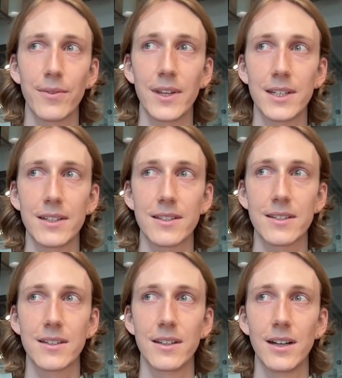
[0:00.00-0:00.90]

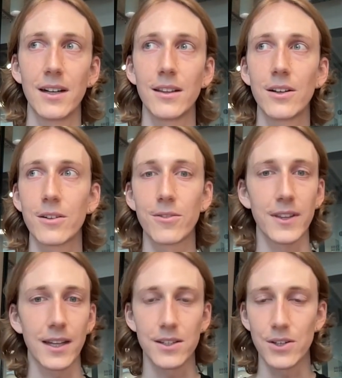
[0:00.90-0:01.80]
there's a lot of
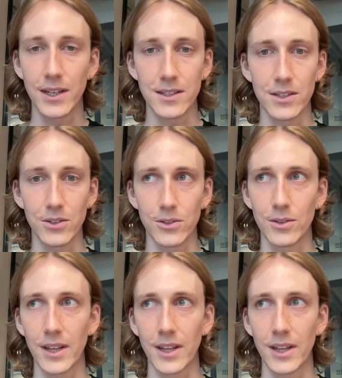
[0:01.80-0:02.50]
things you need to do,